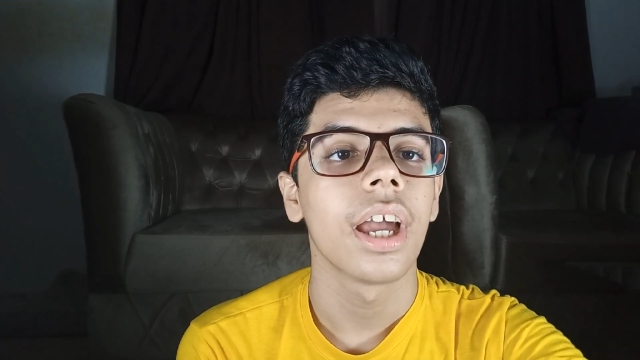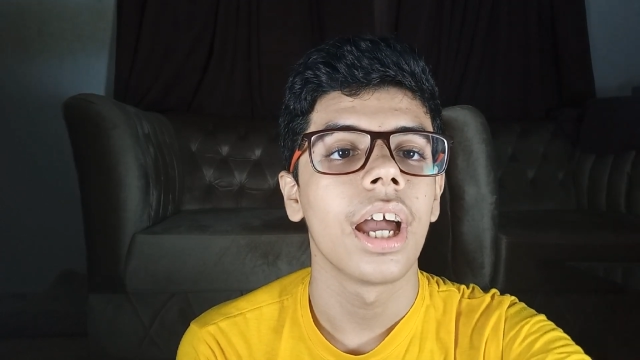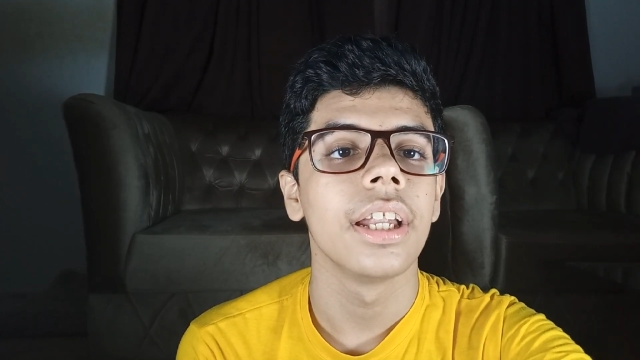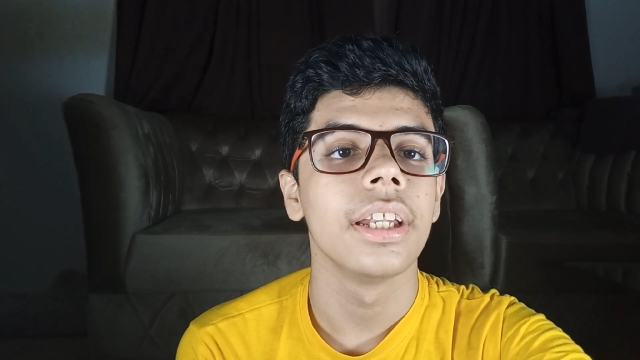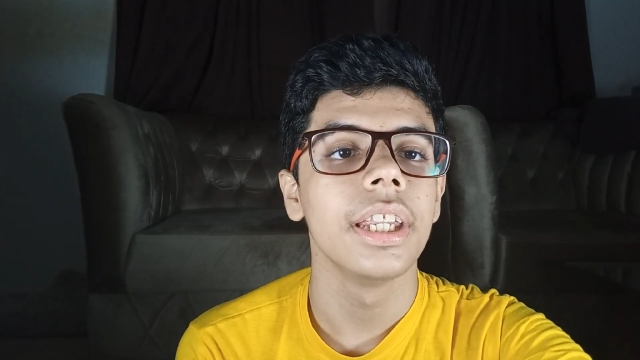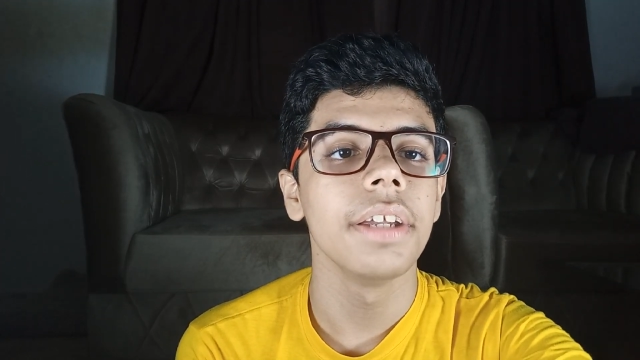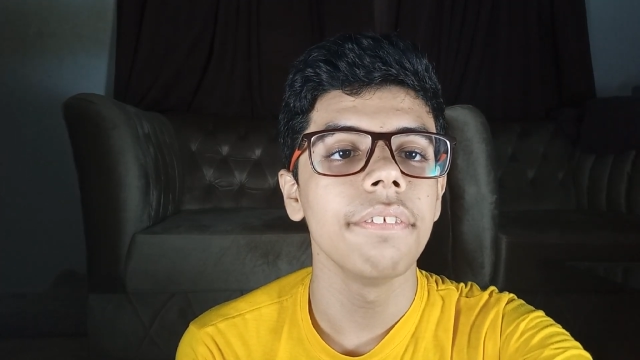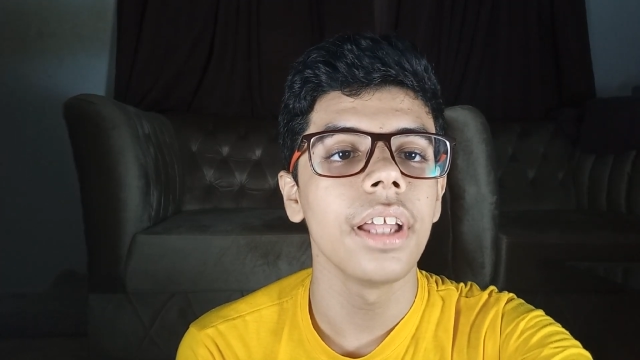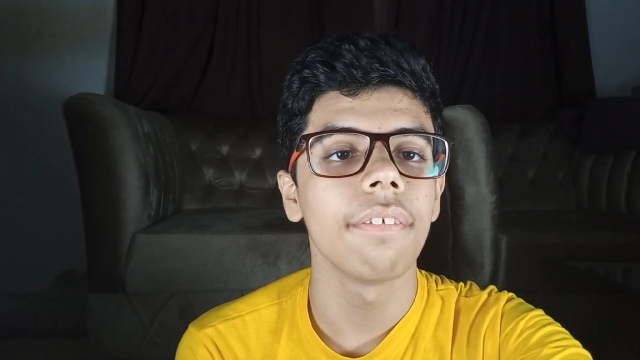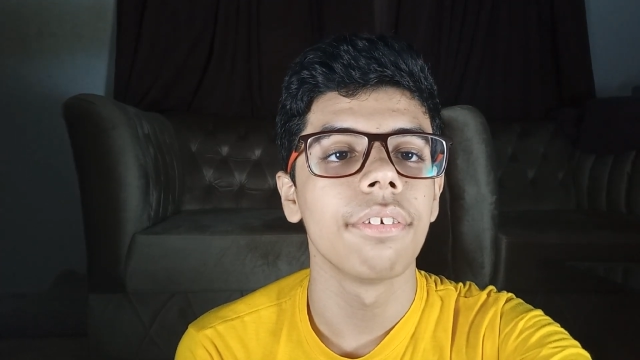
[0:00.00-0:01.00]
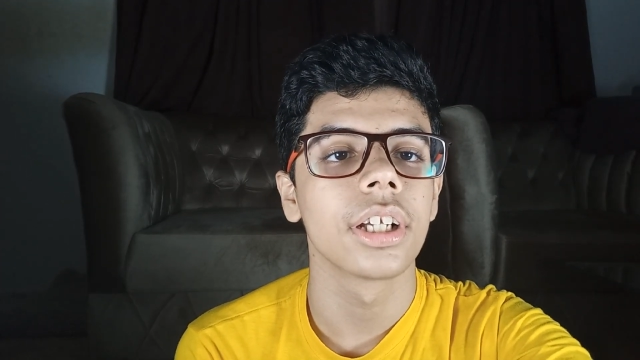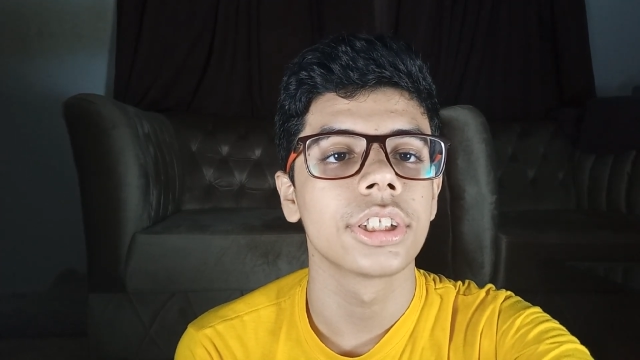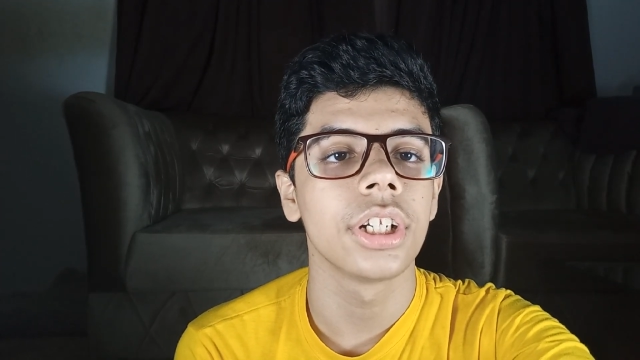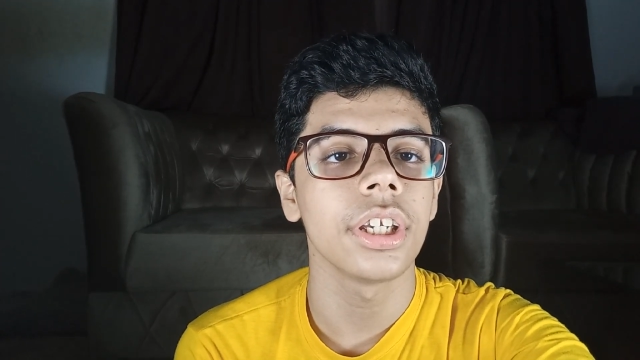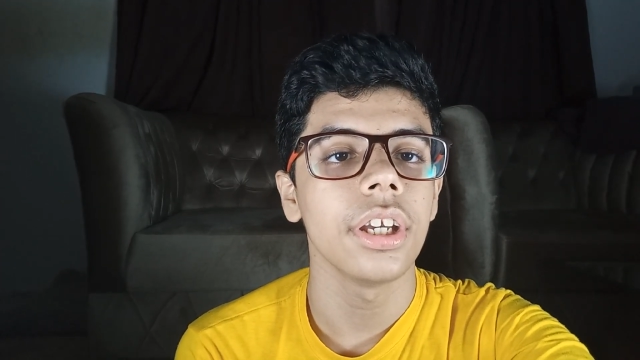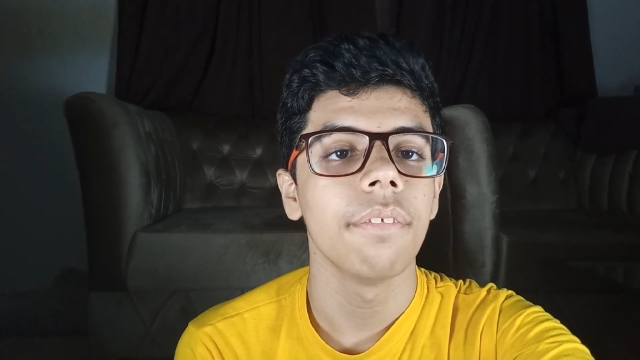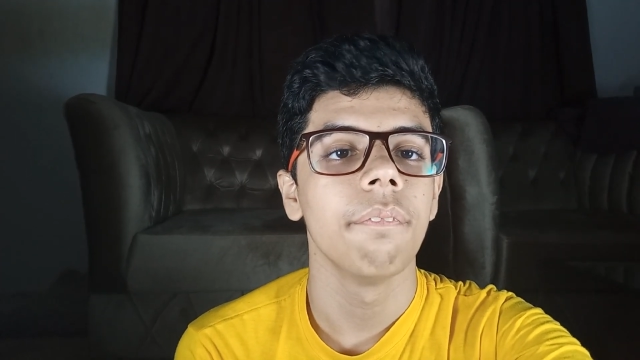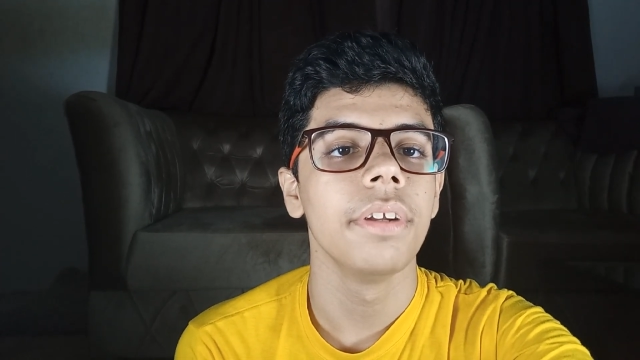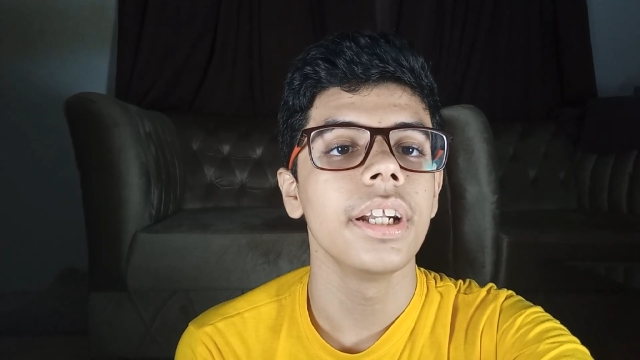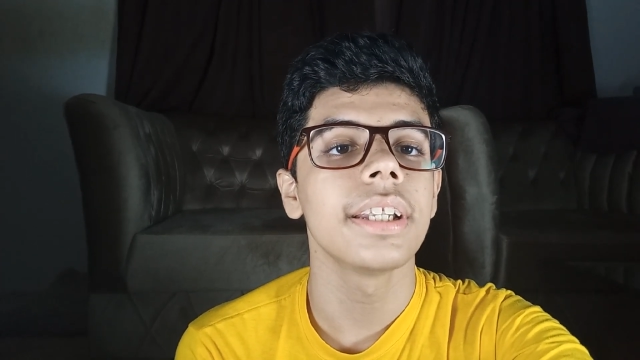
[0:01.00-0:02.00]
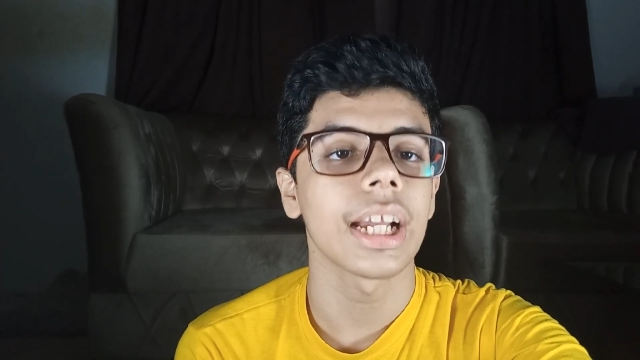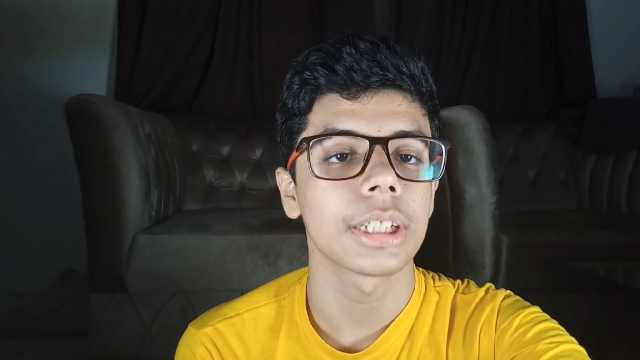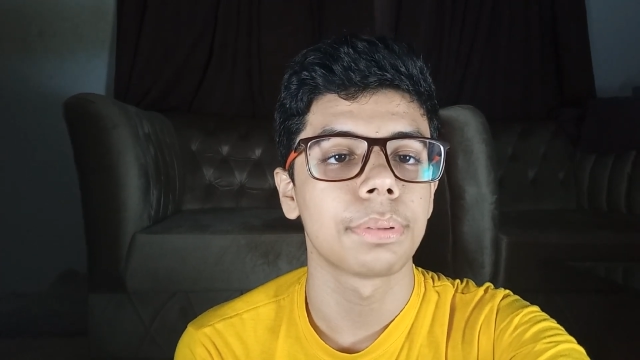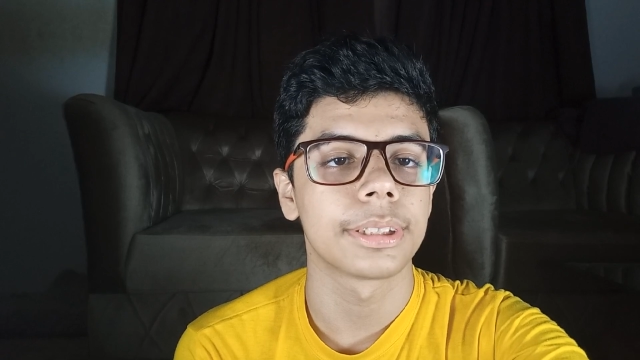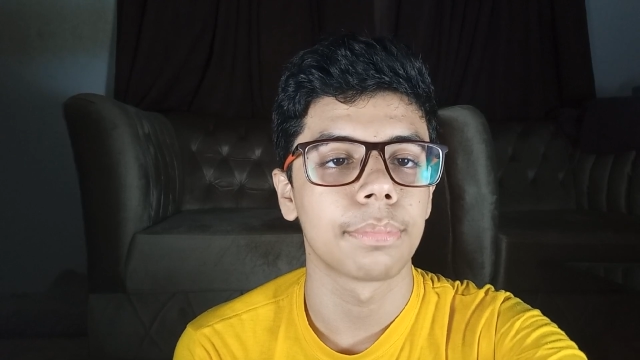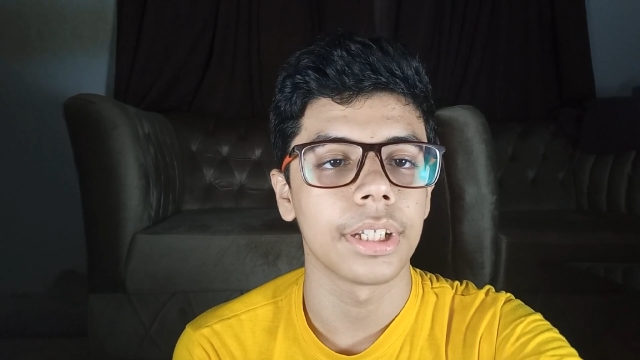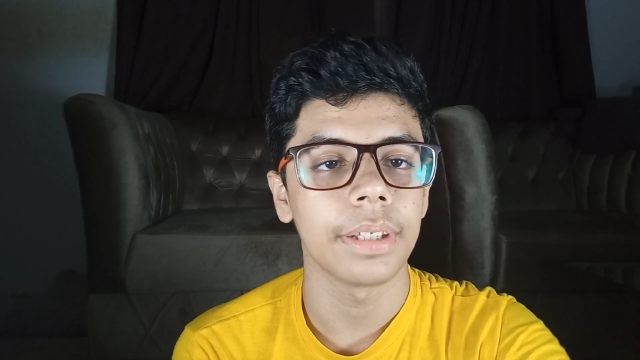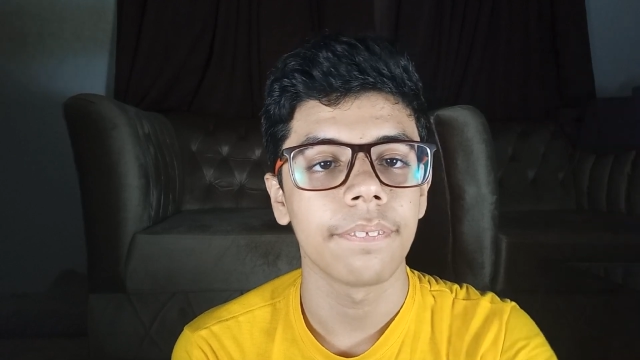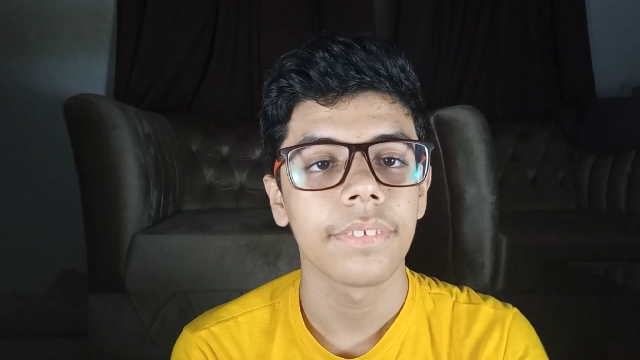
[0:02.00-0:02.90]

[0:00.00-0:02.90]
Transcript: and lived a life of luxury with the taxpayers' money.